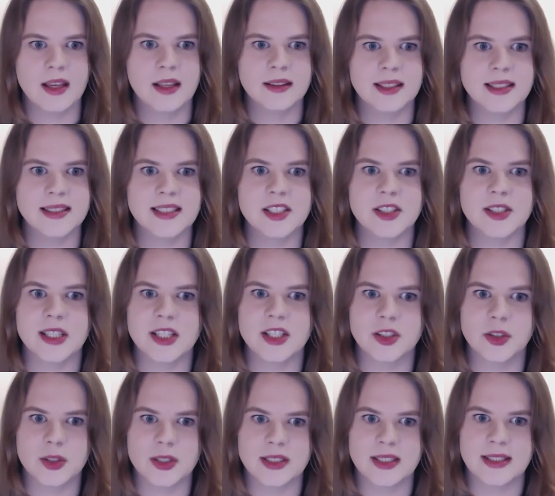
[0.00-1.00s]
This exchange
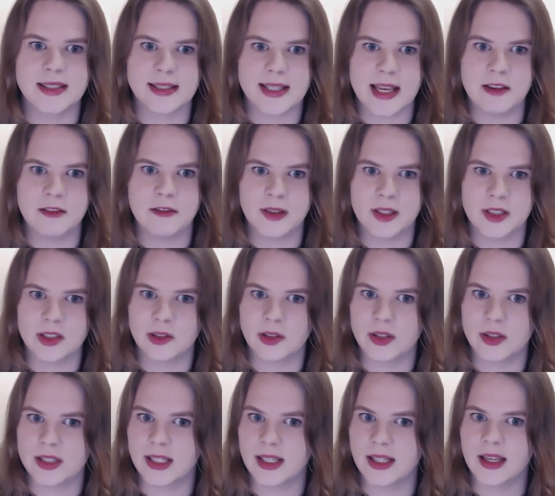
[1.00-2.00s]
uses the same fetch
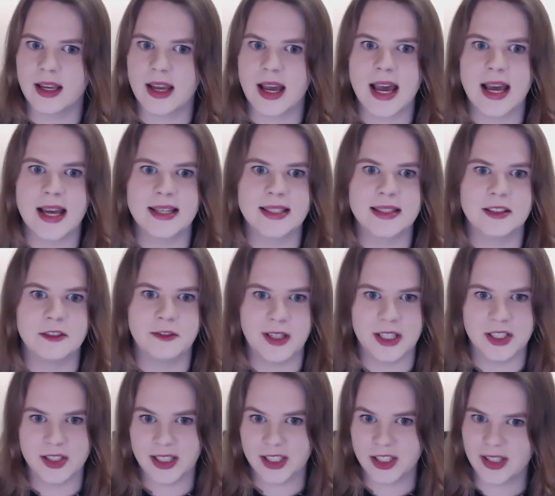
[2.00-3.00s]
logic as the
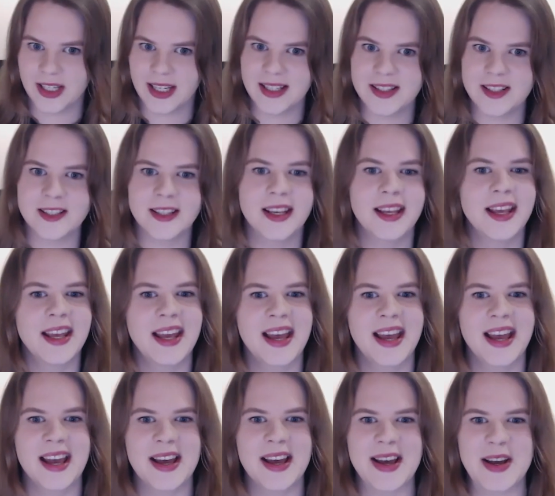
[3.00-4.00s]
fetch exchange,
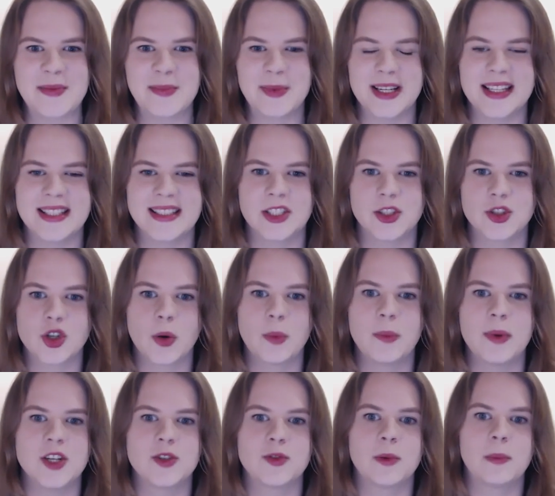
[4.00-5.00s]
uh, but it's a
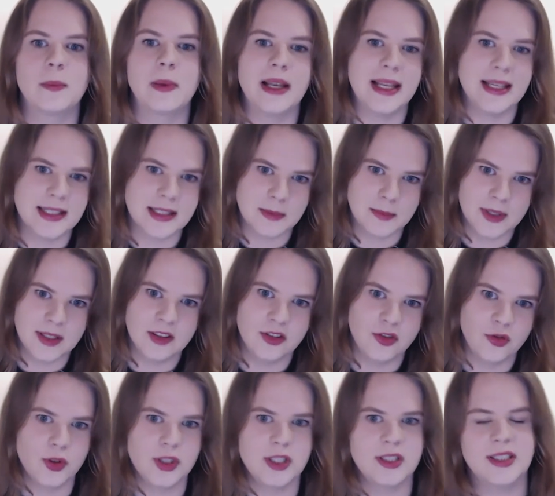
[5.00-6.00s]
drop-in replacement
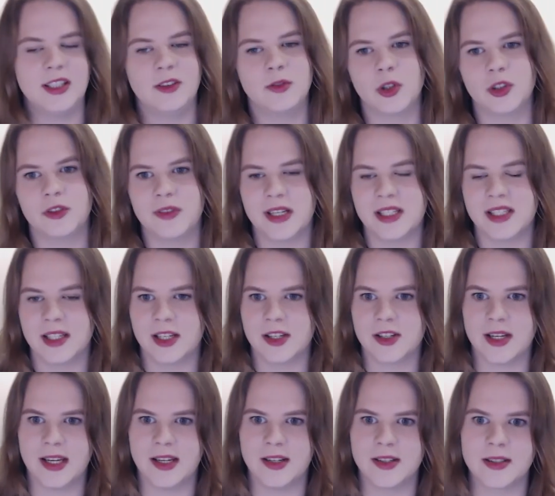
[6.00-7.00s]
for the default fetch
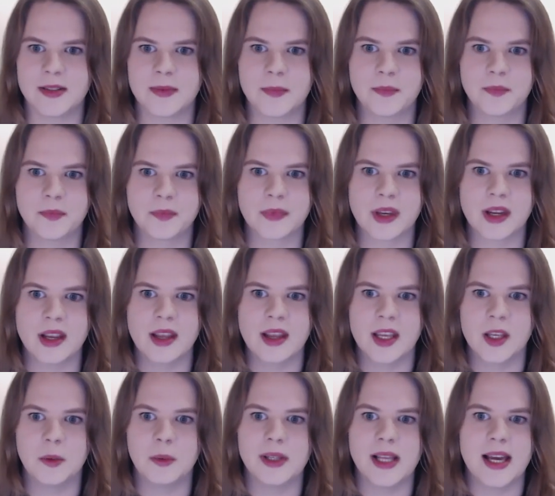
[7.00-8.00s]
exchange.
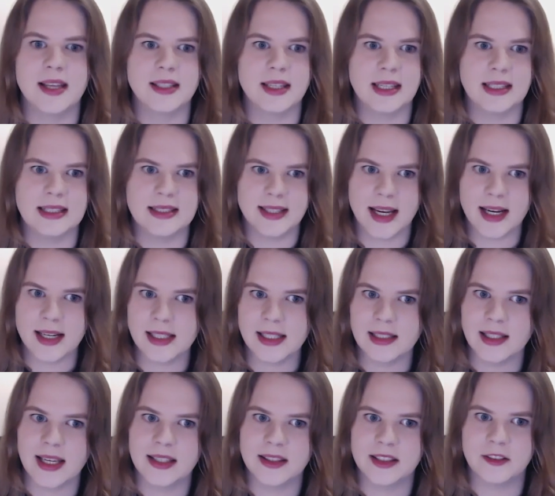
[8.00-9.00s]
It will add exactly
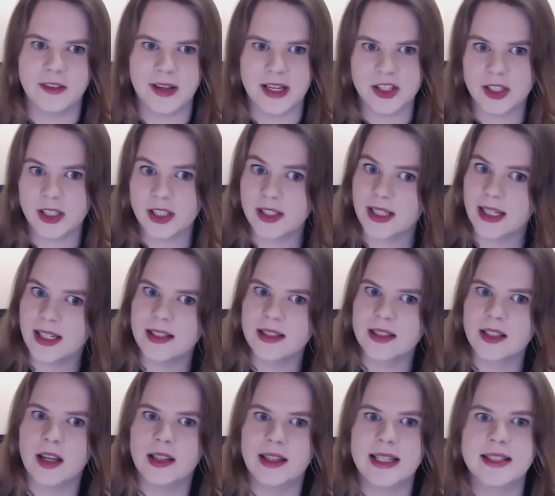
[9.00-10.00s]
like the fetch exchange
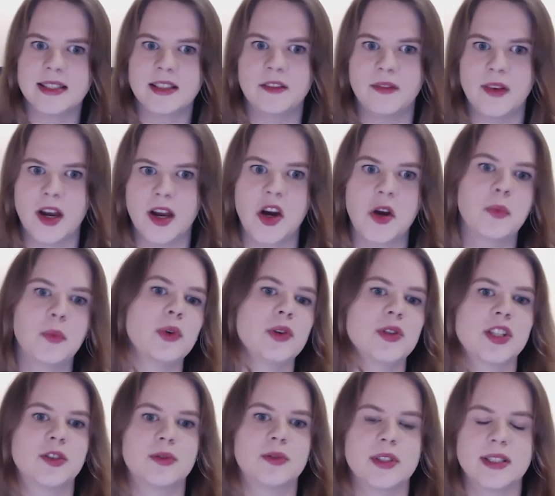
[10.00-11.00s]
unless the variables
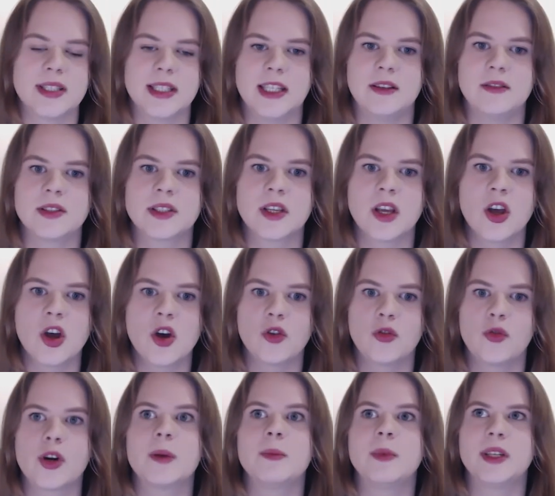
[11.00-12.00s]
it receives
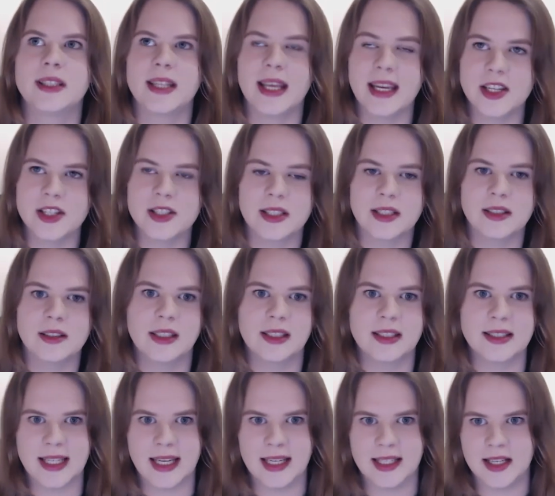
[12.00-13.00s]
for a mutation
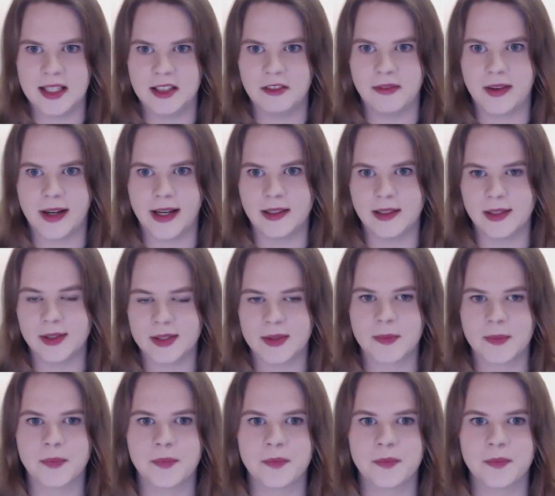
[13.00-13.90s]
contain any files.